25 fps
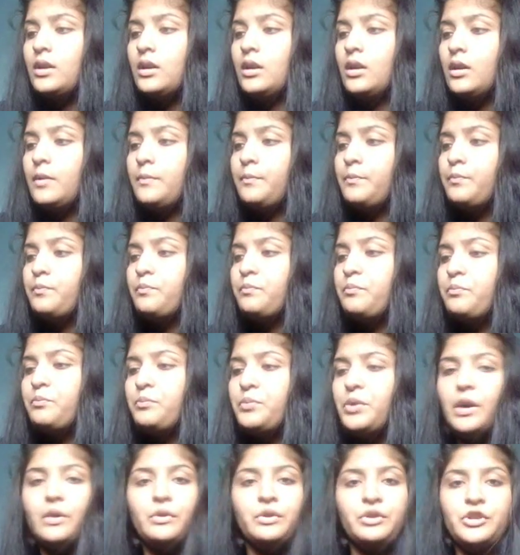the
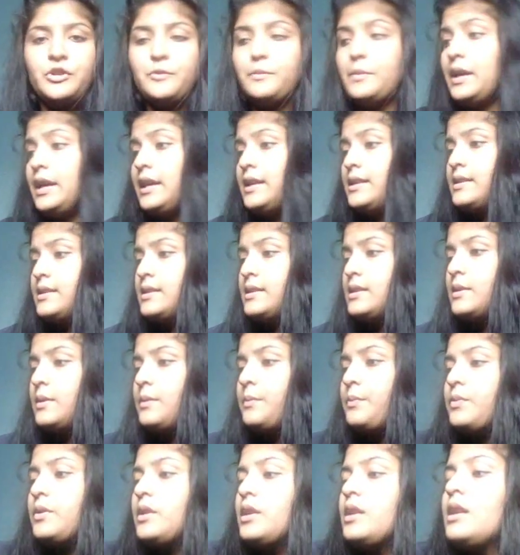brownish base.
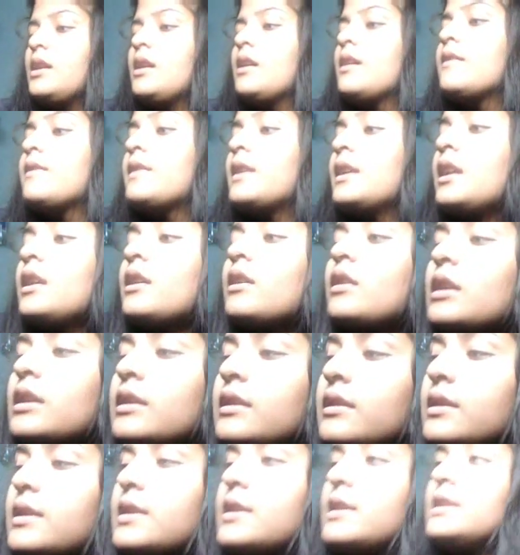Then I
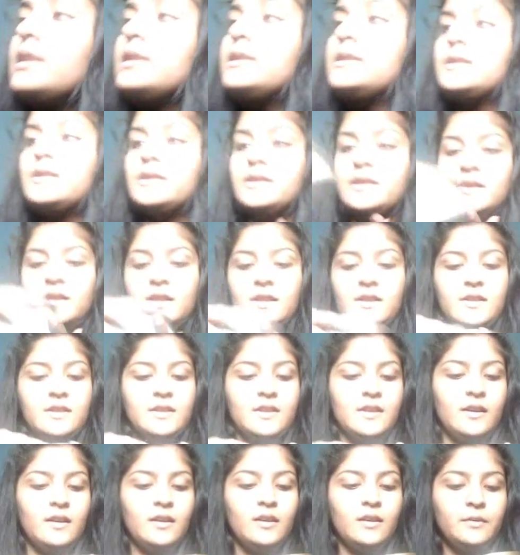got this.
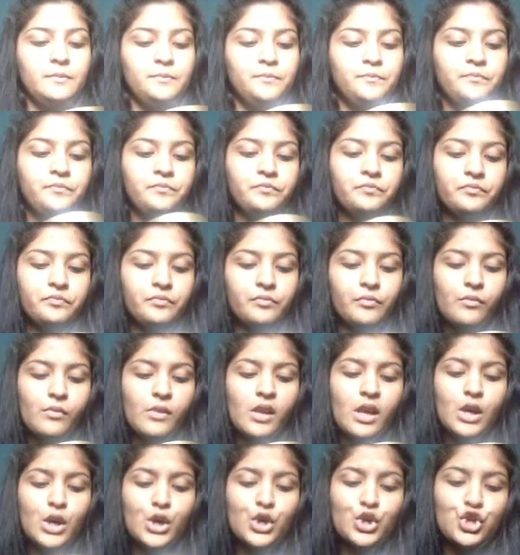It's
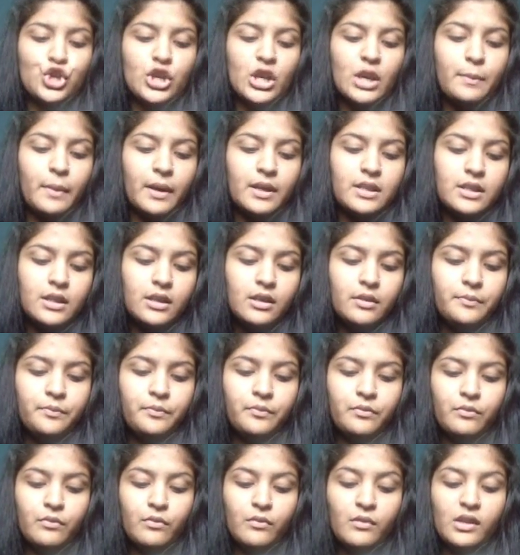shea butter.
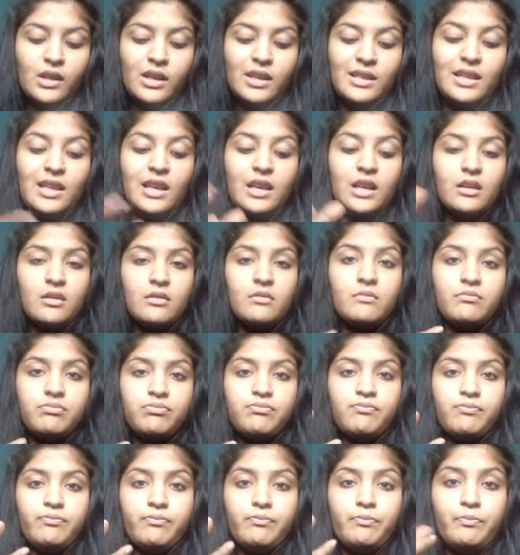It's like
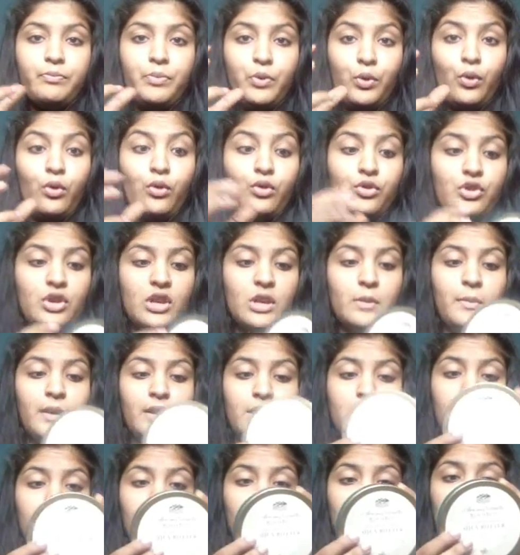pure shea
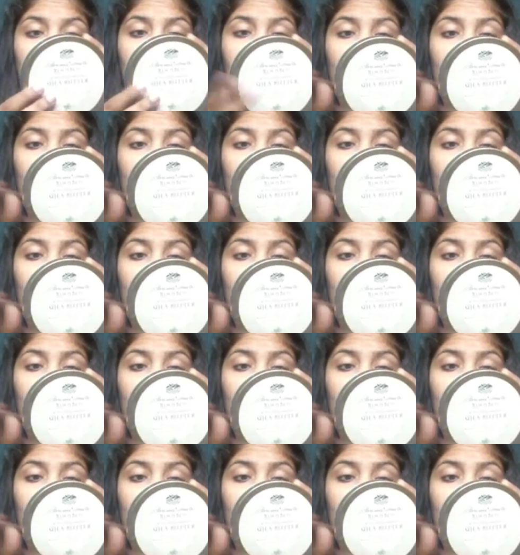butter